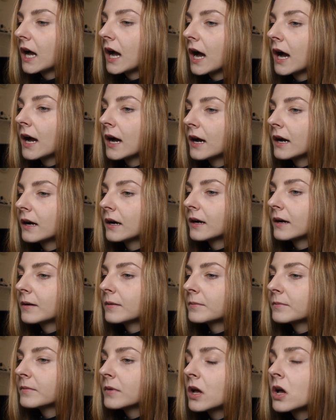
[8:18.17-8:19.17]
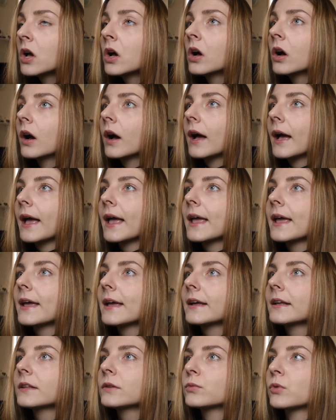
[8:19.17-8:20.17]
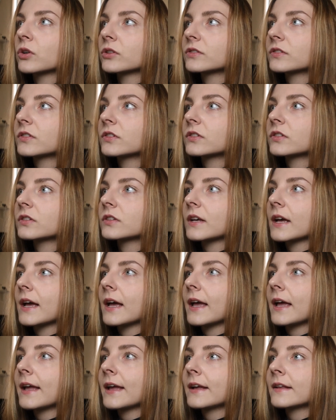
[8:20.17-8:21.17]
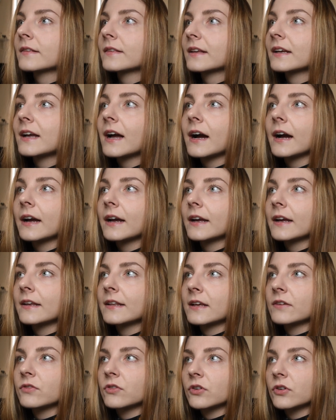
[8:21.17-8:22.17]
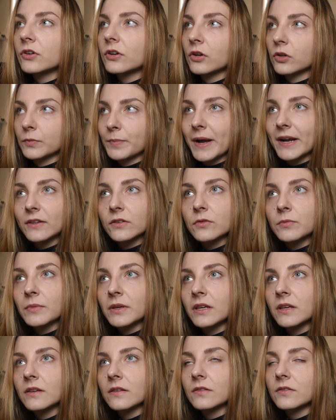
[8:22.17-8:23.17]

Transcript: And the guy never got back to me,